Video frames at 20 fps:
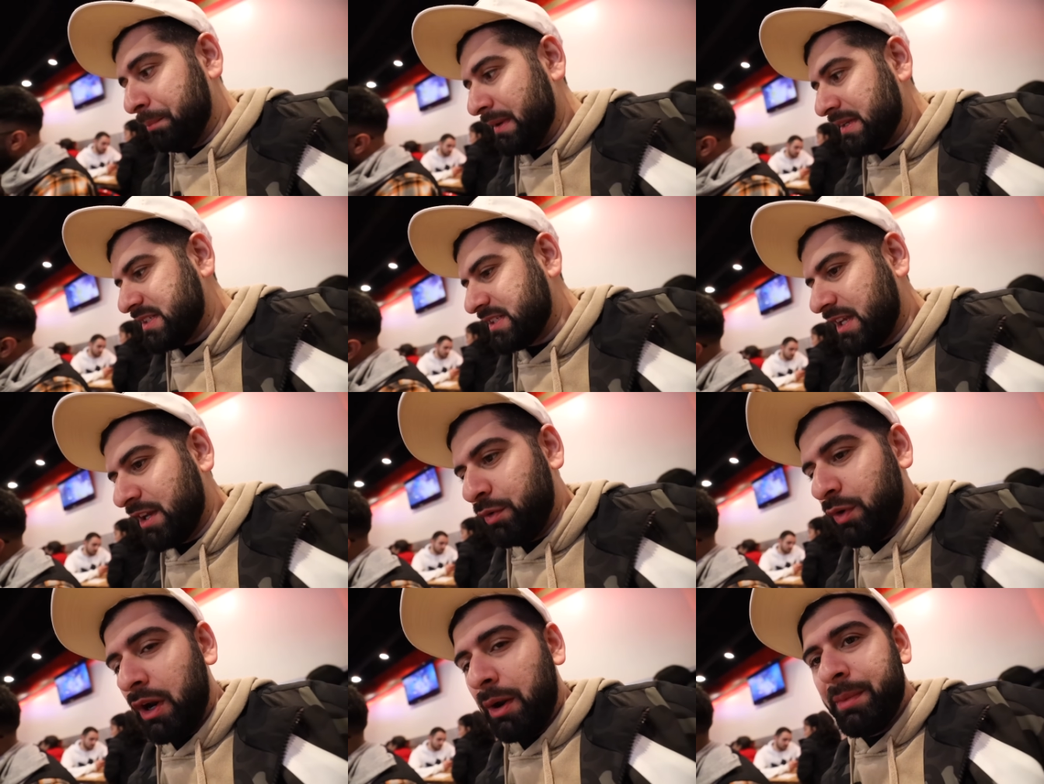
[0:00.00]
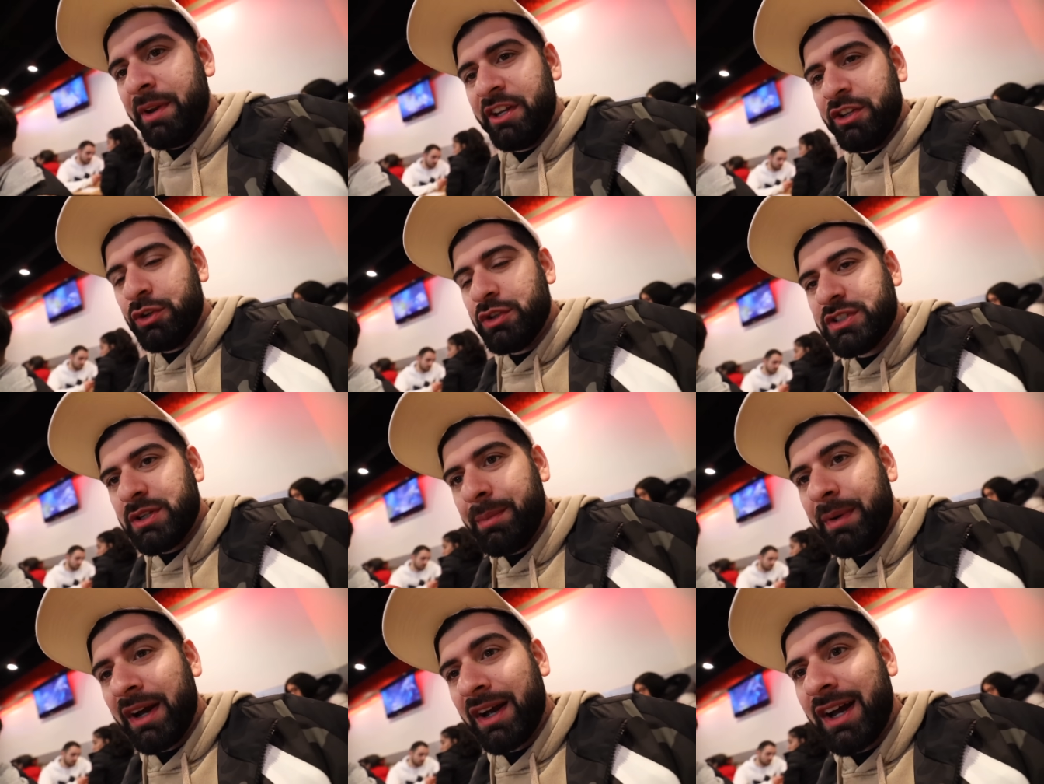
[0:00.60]
Basically what I'm gonna do
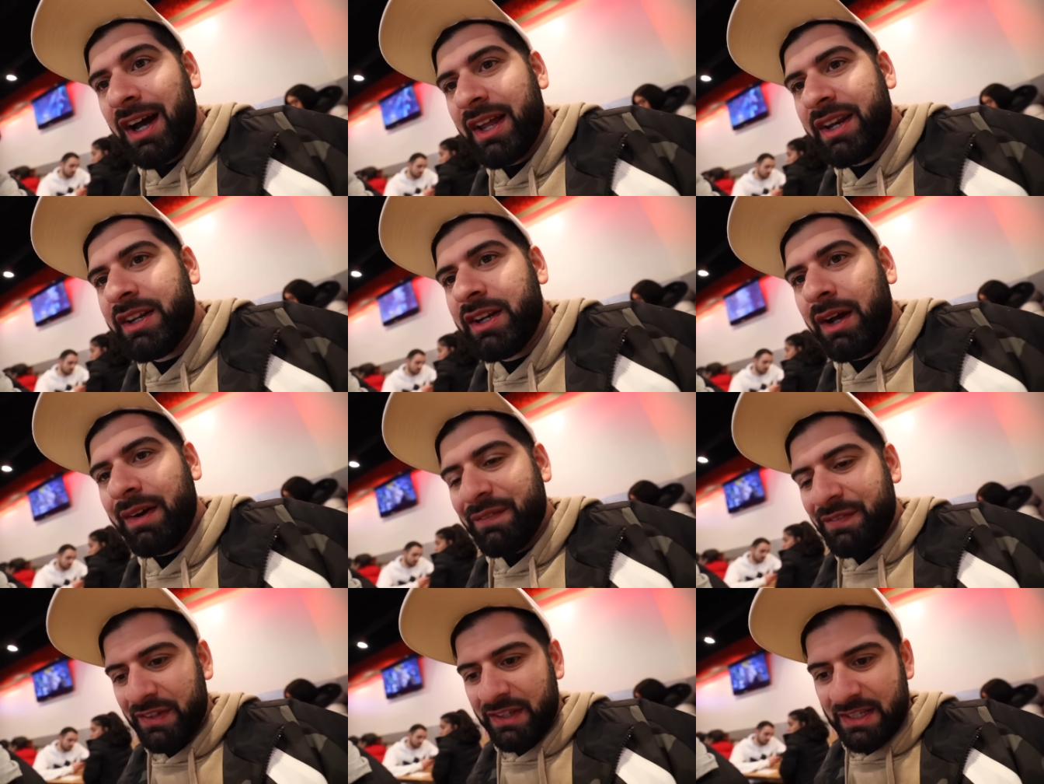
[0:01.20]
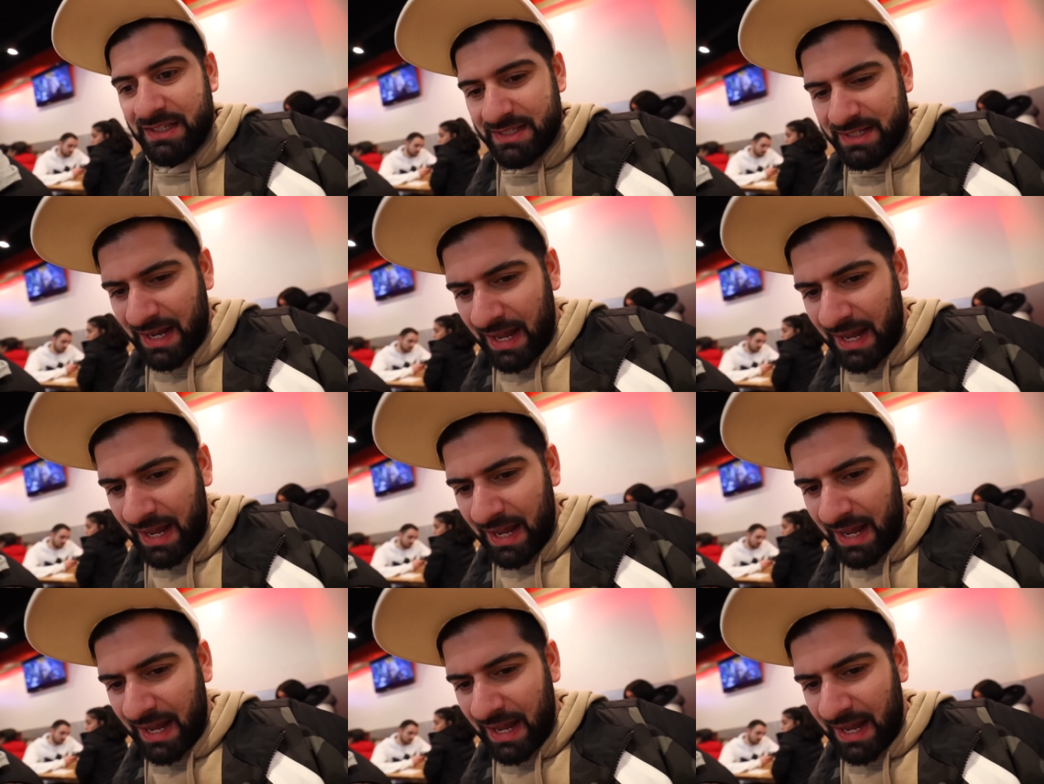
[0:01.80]
is I'm gonna cut it up for these